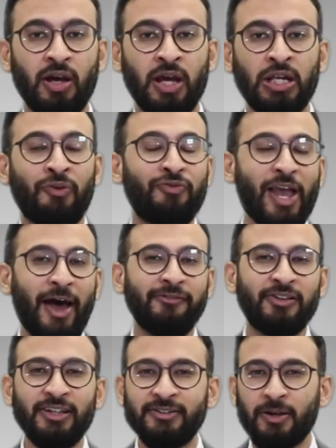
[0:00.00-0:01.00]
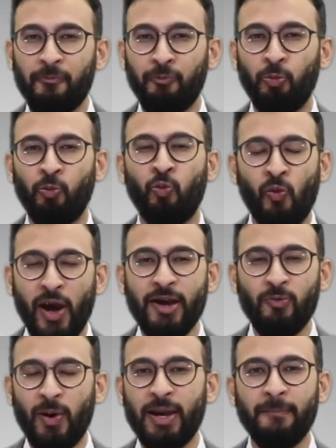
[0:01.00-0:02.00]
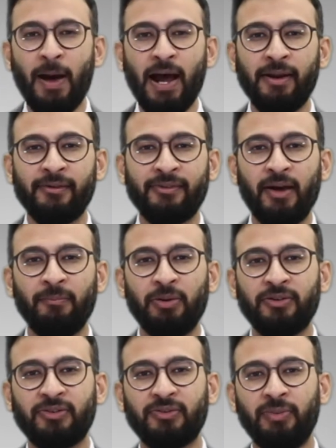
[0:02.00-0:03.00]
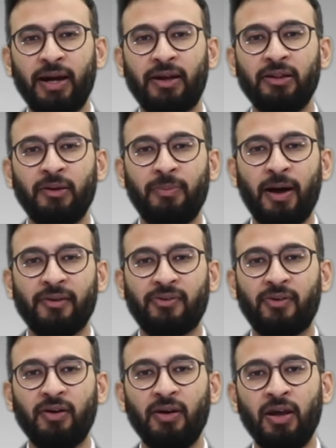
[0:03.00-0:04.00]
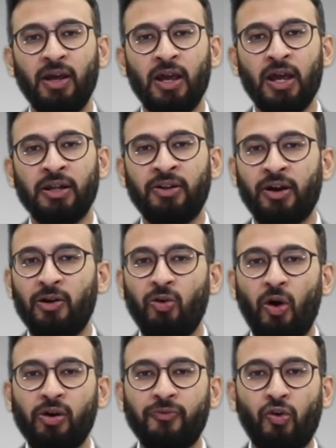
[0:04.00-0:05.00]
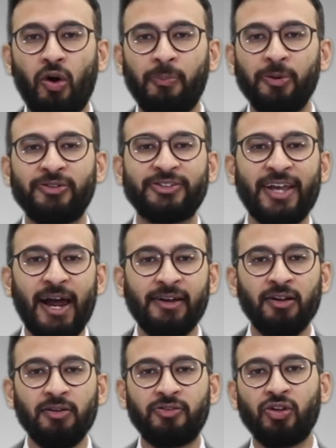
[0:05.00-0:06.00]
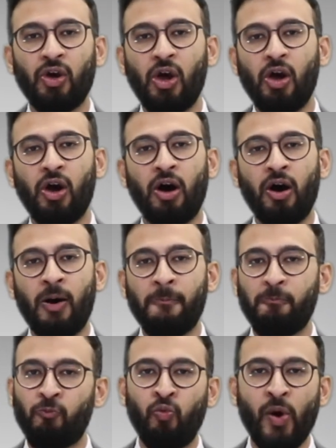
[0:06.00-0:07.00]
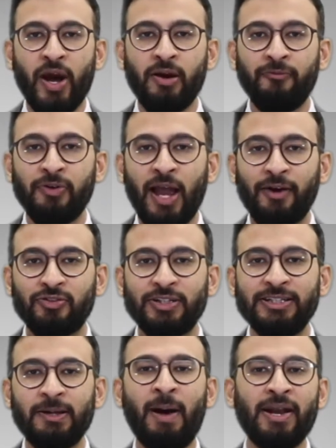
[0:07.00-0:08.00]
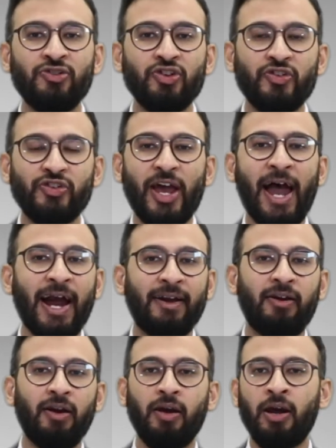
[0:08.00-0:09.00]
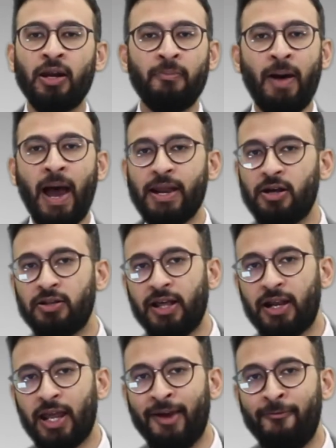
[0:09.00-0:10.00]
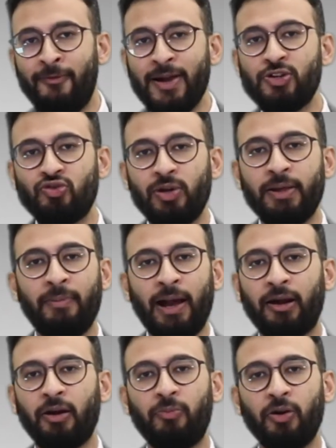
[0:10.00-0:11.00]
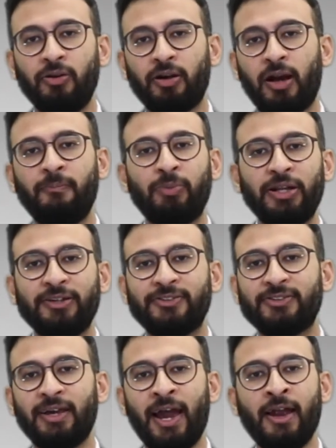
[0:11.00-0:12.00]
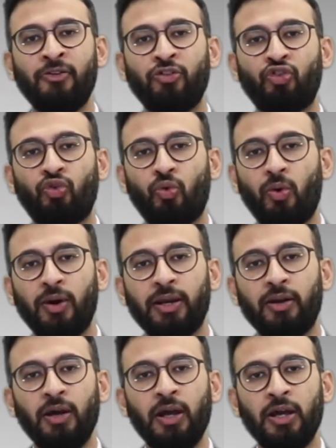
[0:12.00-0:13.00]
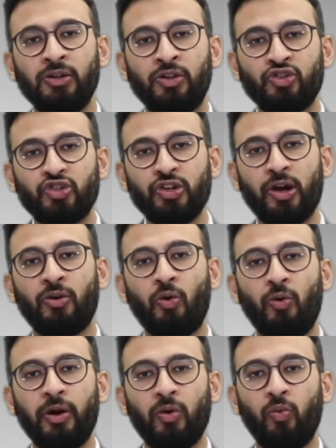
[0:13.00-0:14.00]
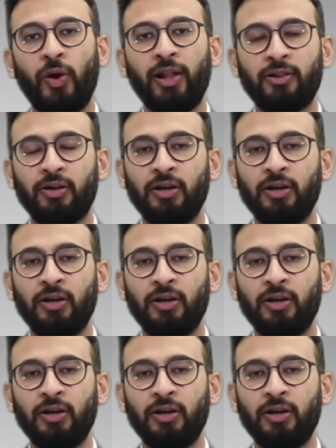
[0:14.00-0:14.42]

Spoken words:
Now, we have seen some very bad examples back in the past. There are a lot of corporate scandals where we have seen the managers acted in a manner that eventually bankrupted the companies and destroyed the shareholder wealth.